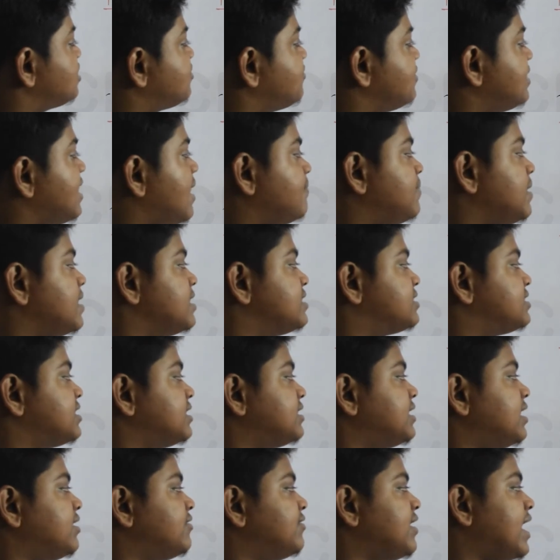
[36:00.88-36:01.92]
will appear at
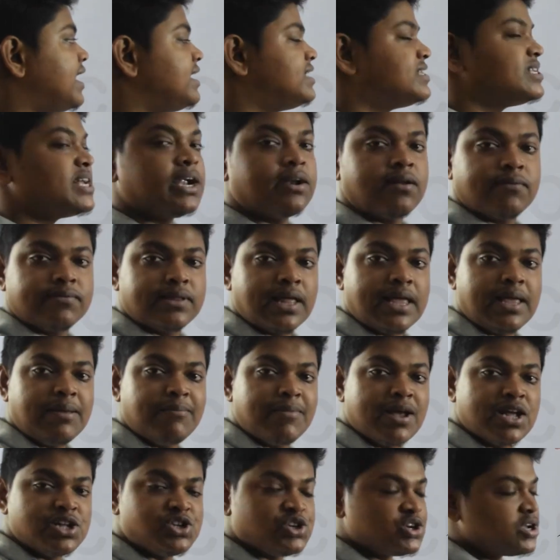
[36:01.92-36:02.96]
the right side of the
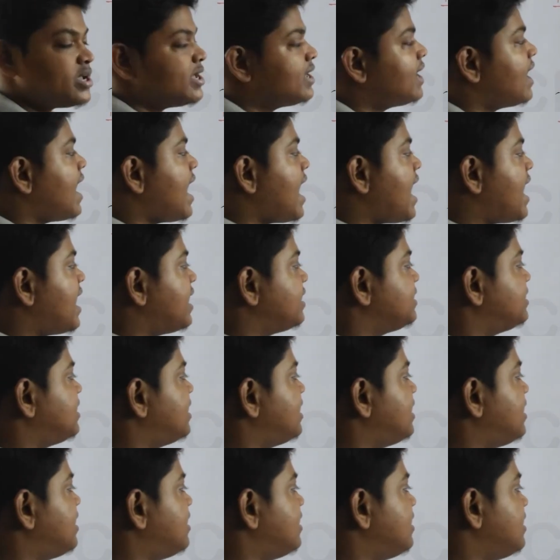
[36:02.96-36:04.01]
image and
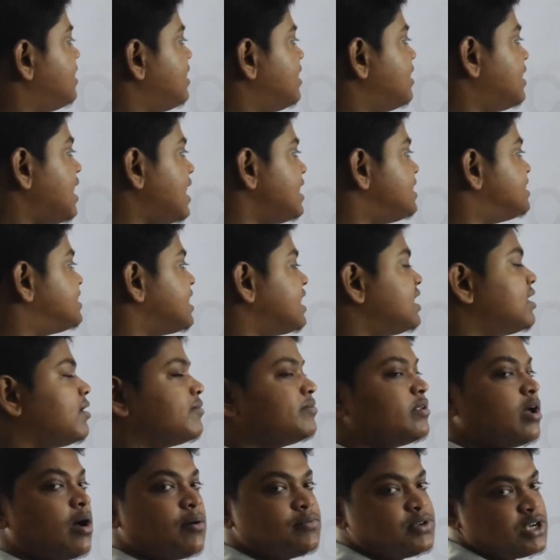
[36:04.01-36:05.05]
the right side of
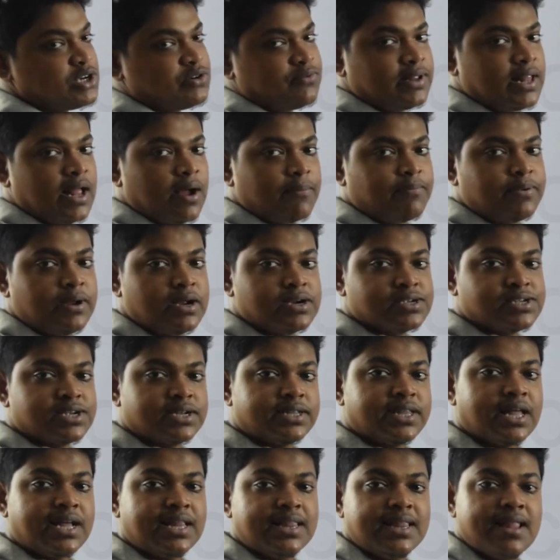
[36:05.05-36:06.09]
the object will appear at
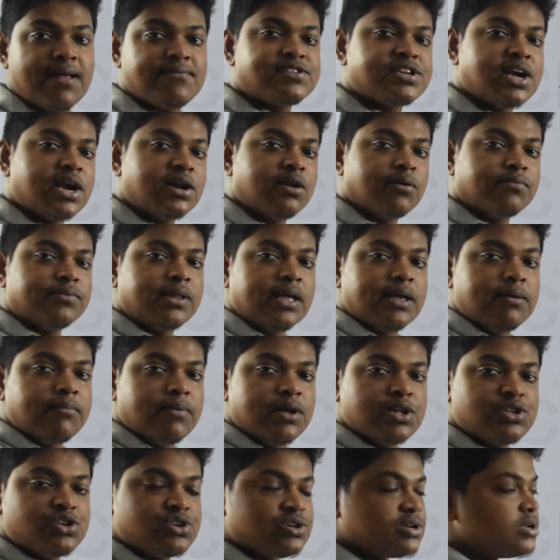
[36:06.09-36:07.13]
the left side of the
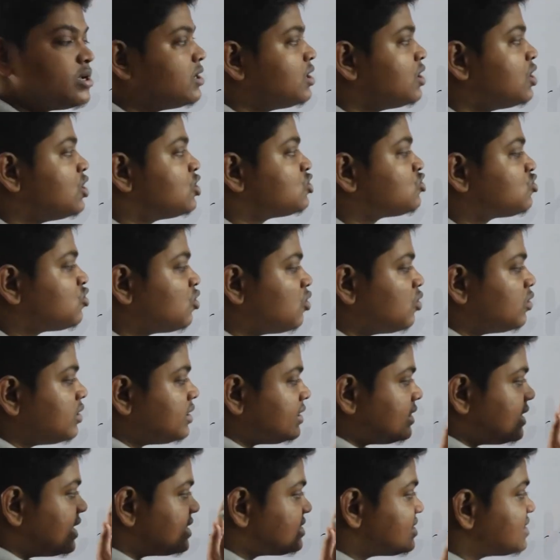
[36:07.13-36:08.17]
image. So
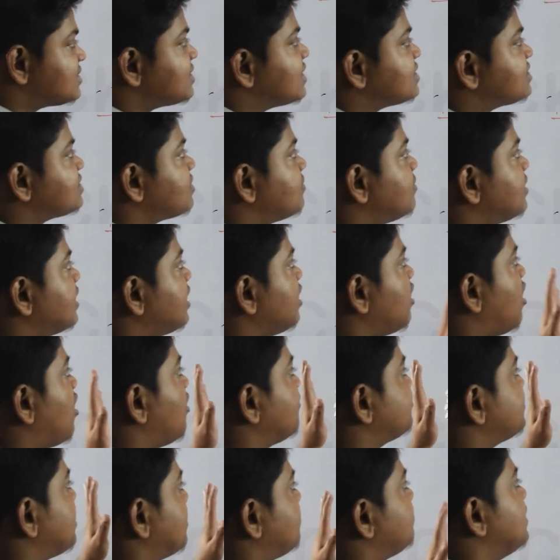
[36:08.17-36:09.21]
this is the summary
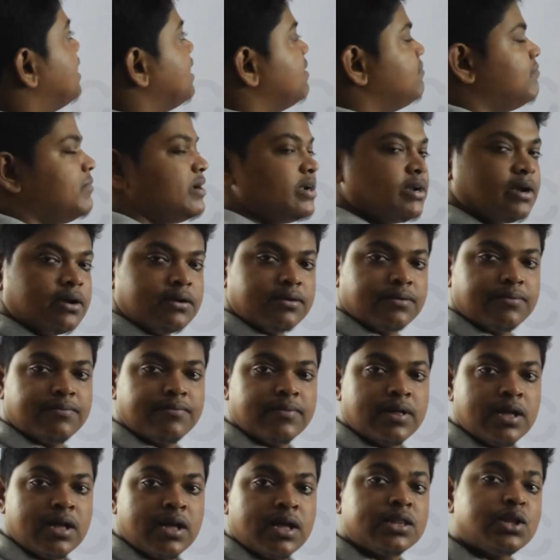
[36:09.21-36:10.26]
of the plane mirror.
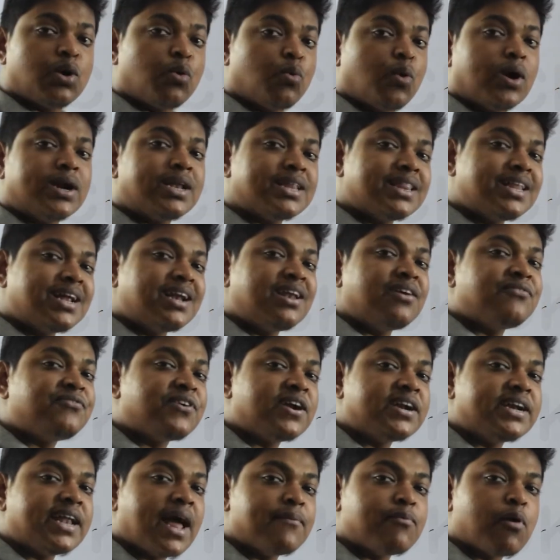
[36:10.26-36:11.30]
Now what are the
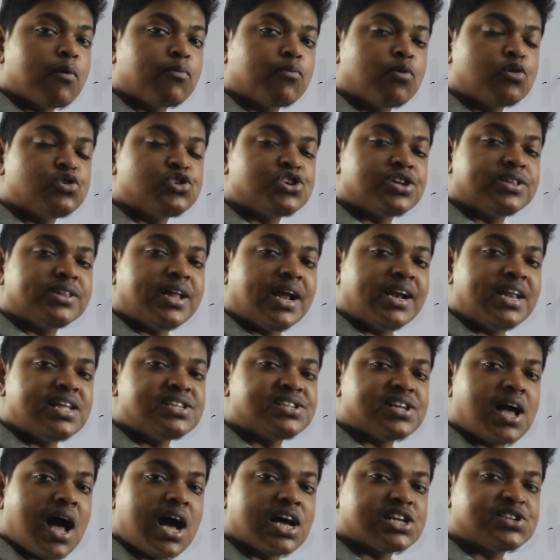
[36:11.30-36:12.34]
different type of question that
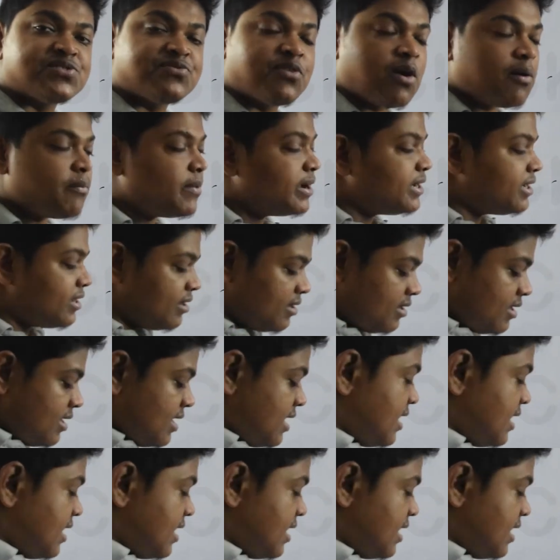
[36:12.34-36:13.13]
is asked from it?